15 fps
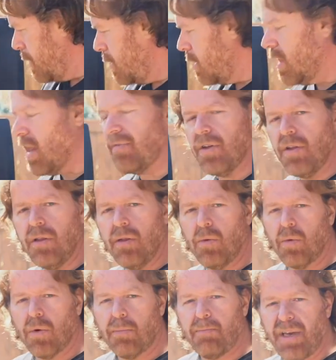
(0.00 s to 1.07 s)
level
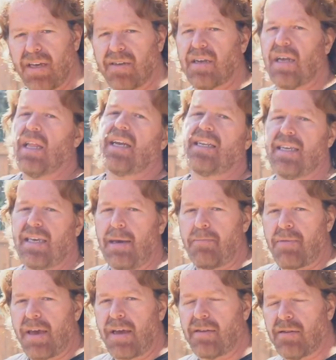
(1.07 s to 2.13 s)
because I like to keep
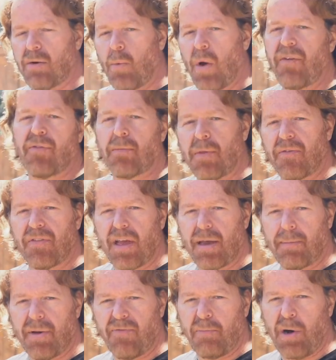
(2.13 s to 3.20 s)
things away from the flame if